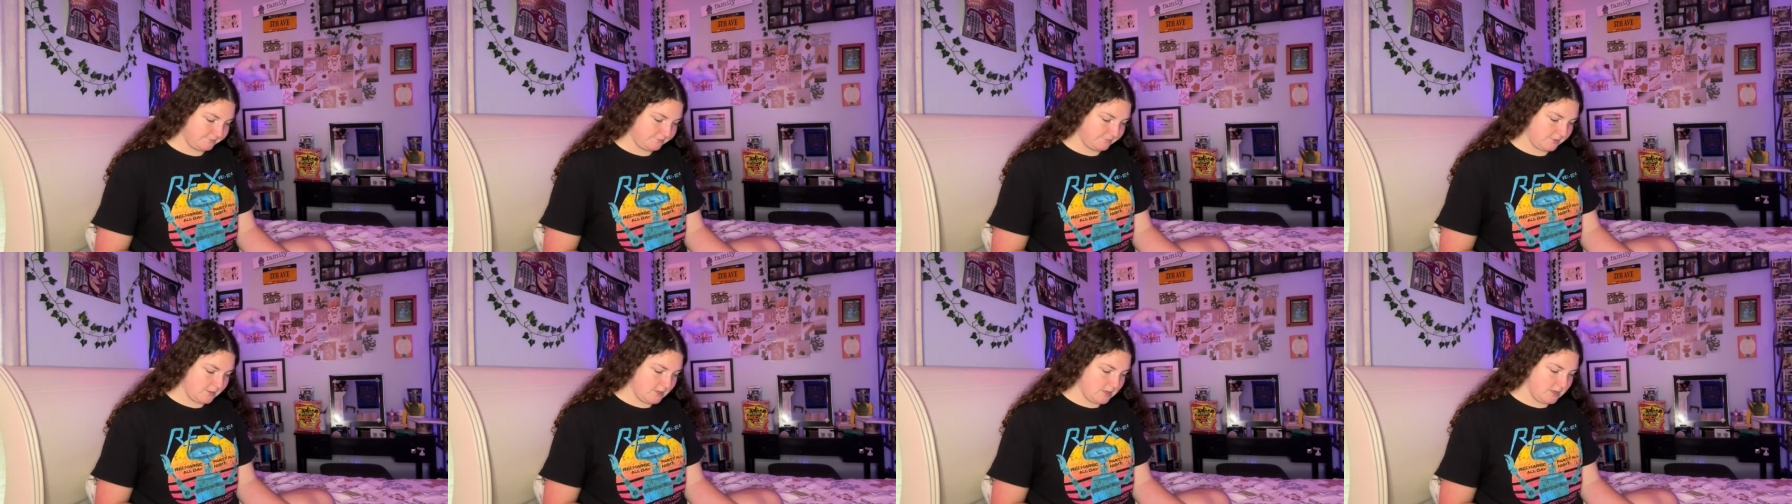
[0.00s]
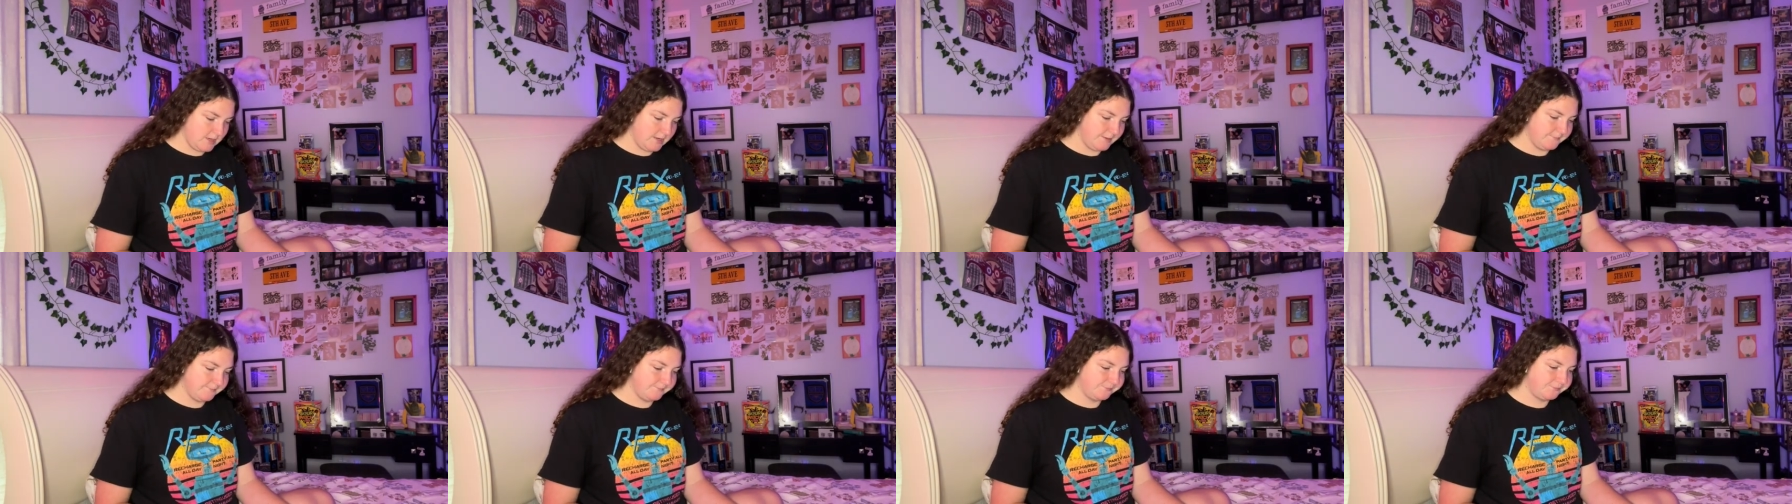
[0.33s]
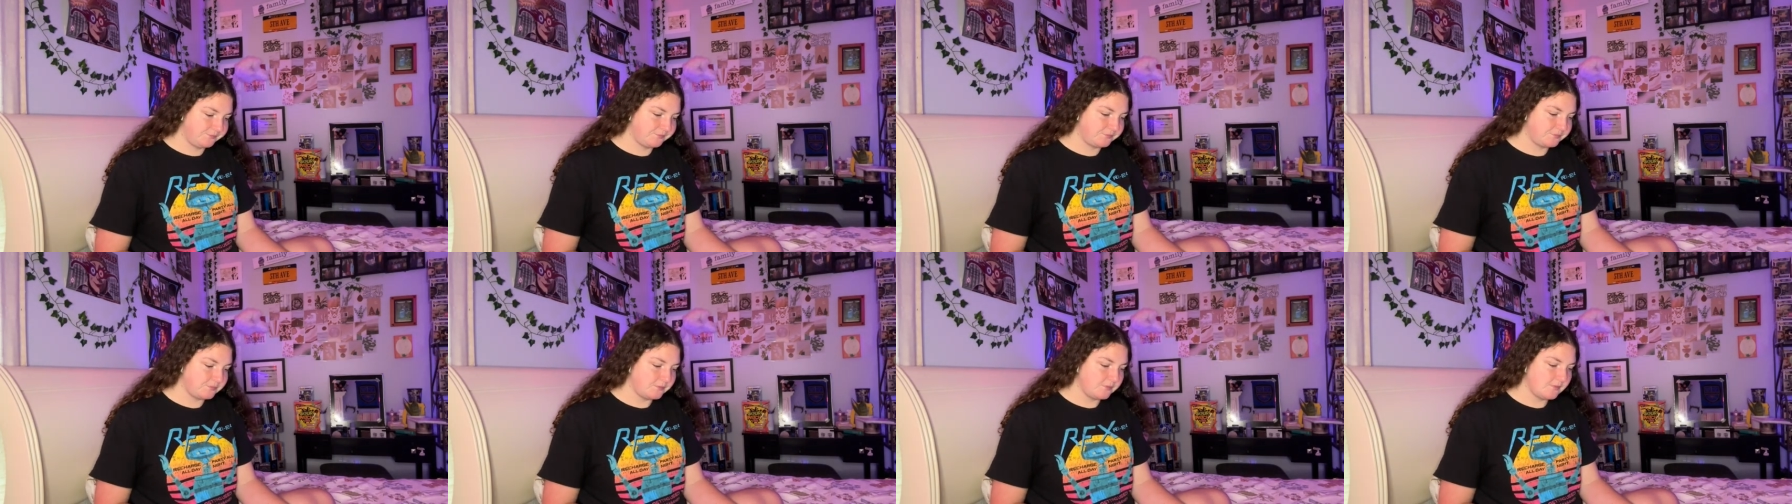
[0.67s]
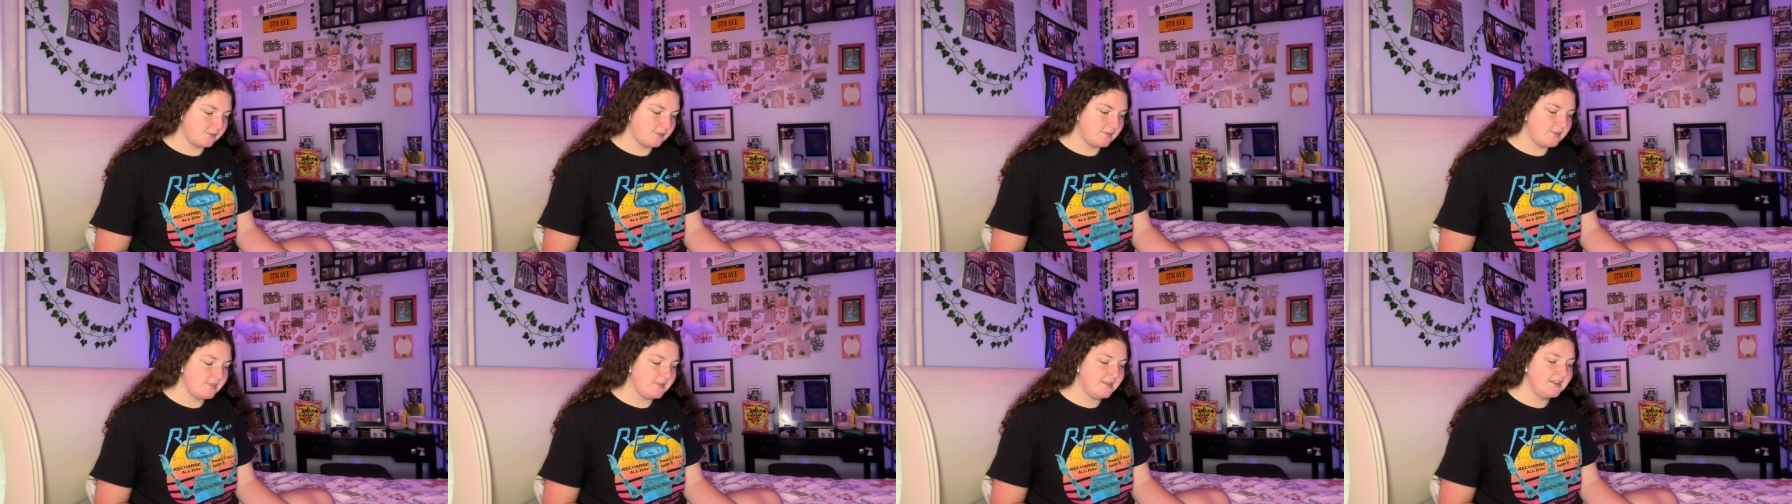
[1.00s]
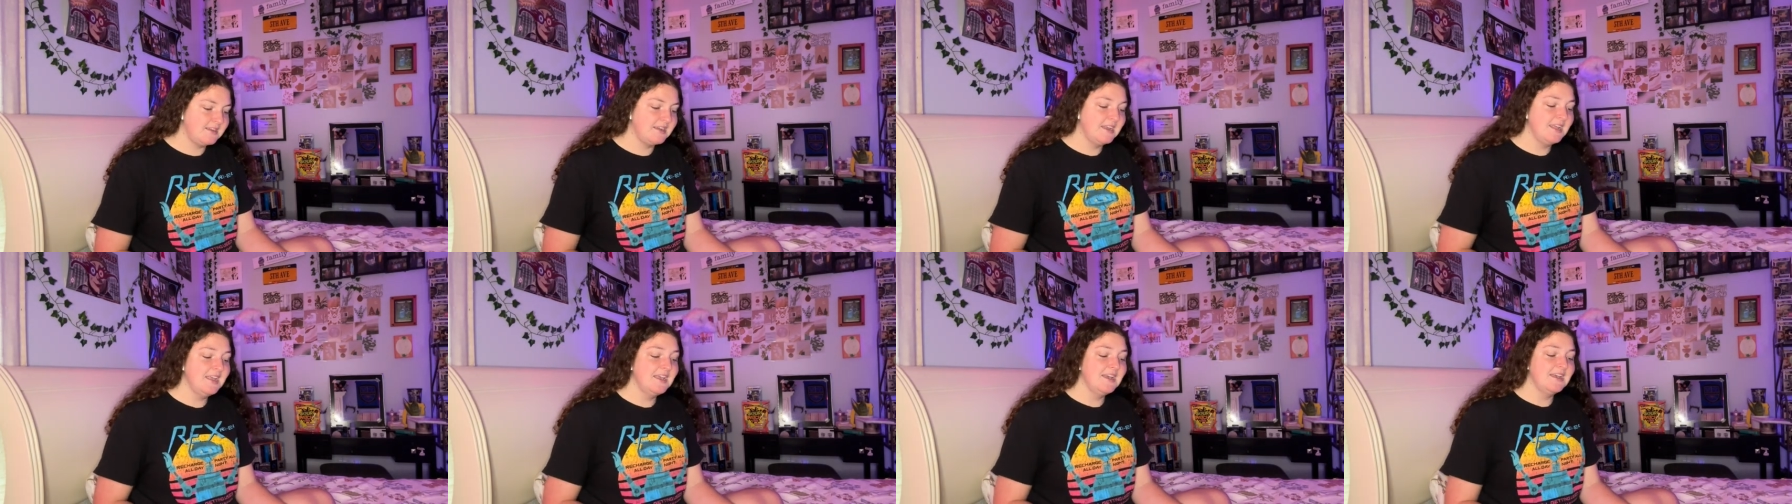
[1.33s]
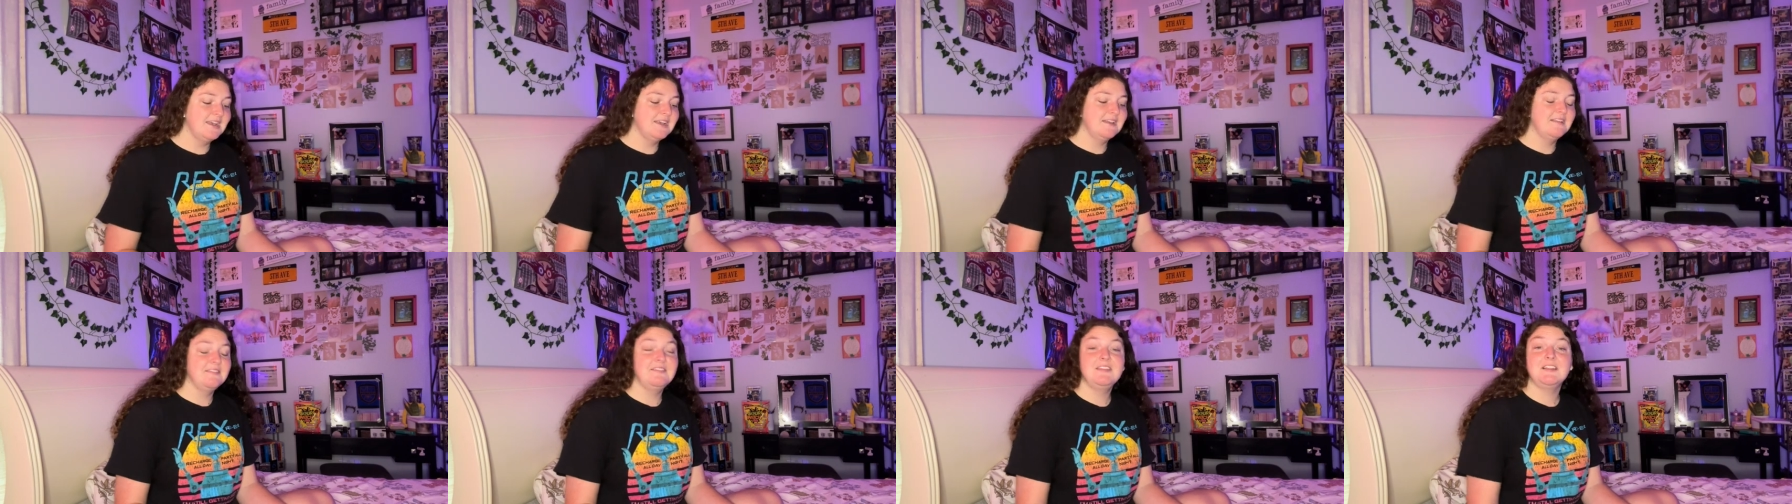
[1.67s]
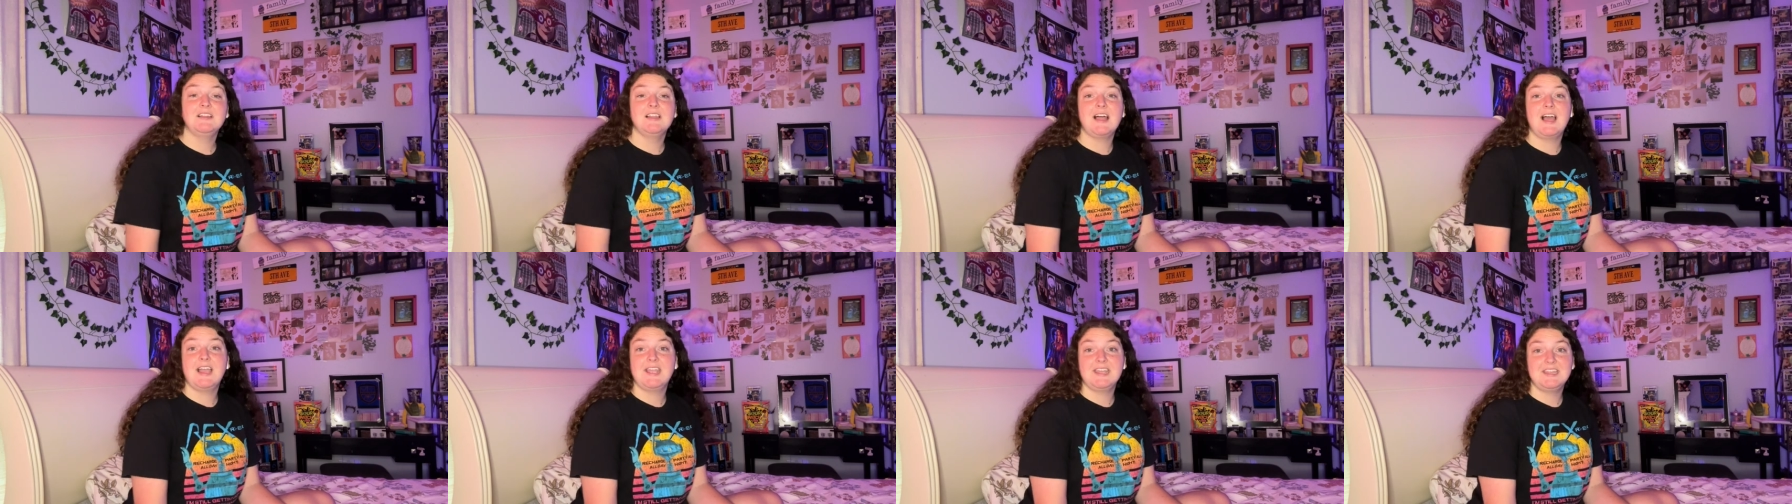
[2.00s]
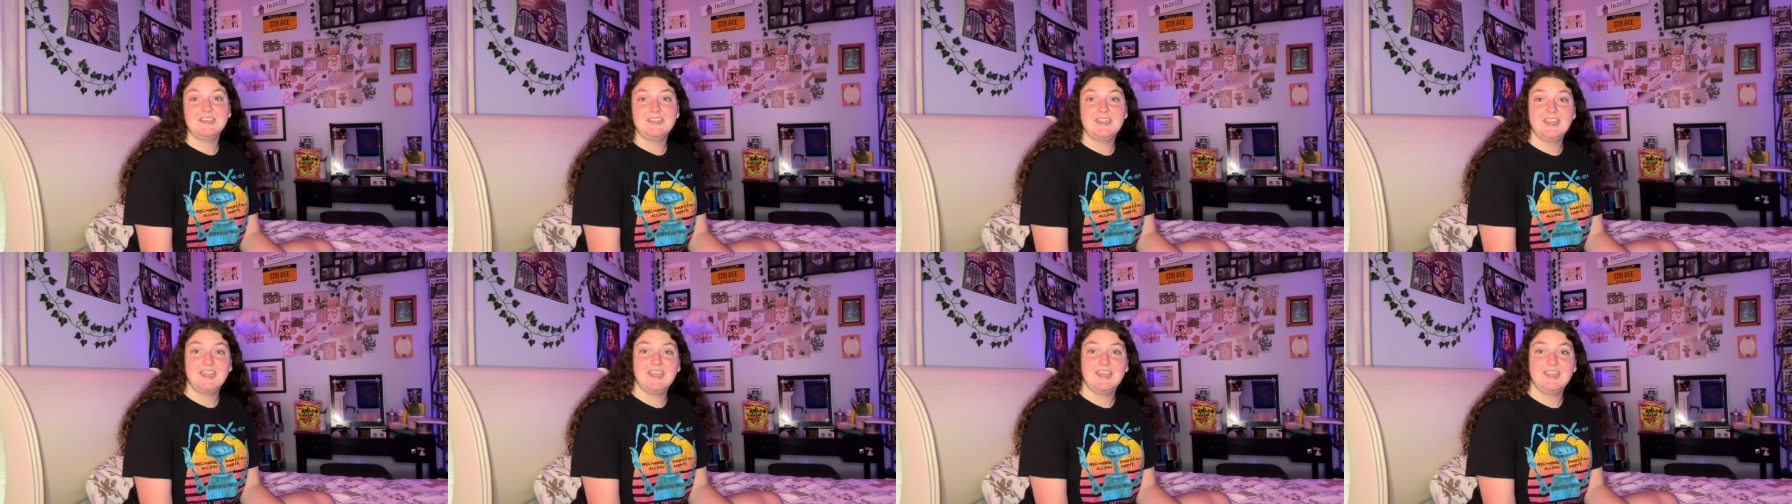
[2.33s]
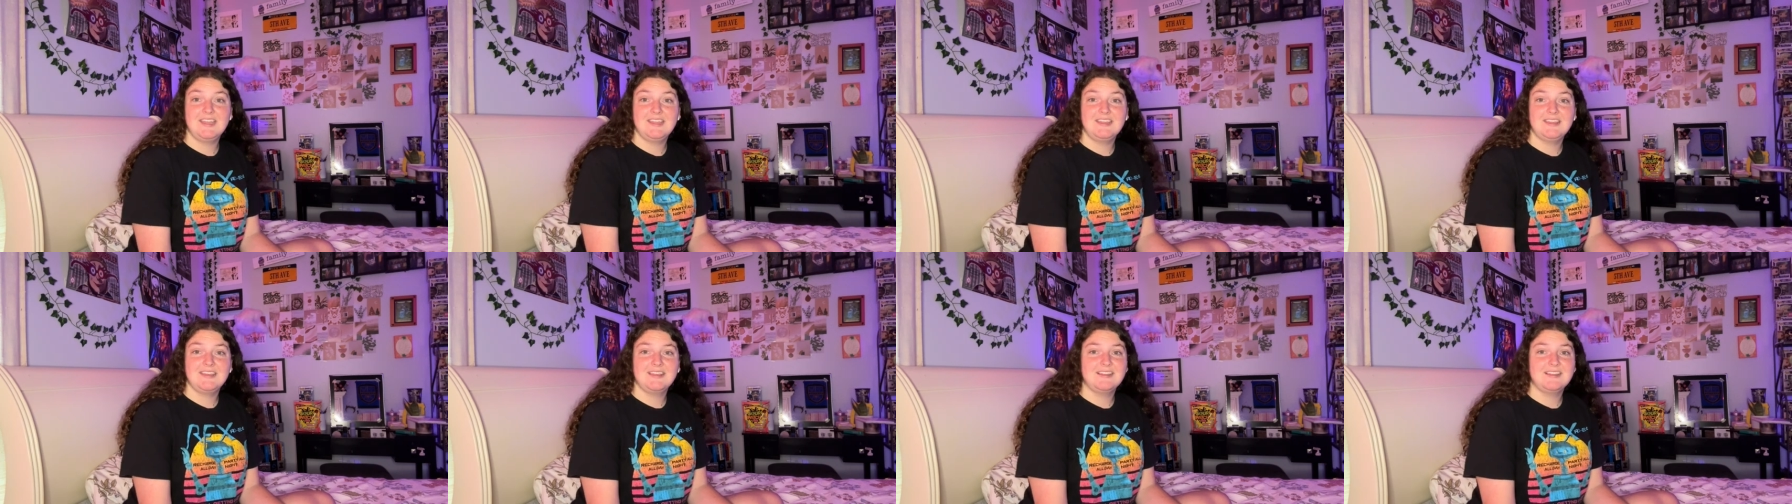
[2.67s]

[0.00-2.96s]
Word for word: All right. The Lion King